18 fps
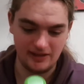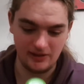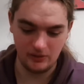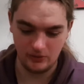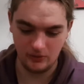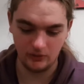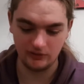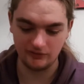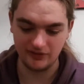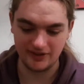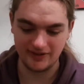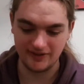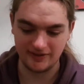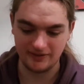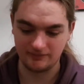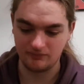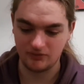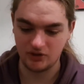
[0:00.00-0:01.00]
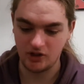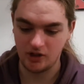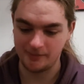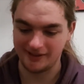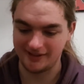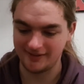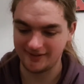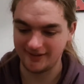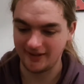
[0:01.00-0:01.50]
All of it's in
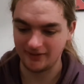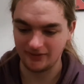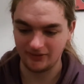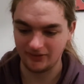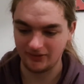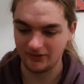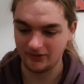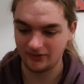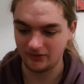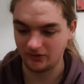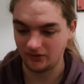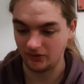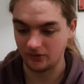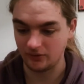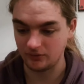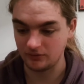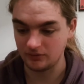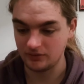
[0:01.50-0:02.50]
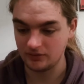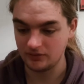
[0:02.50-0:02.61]
Comic Sans, so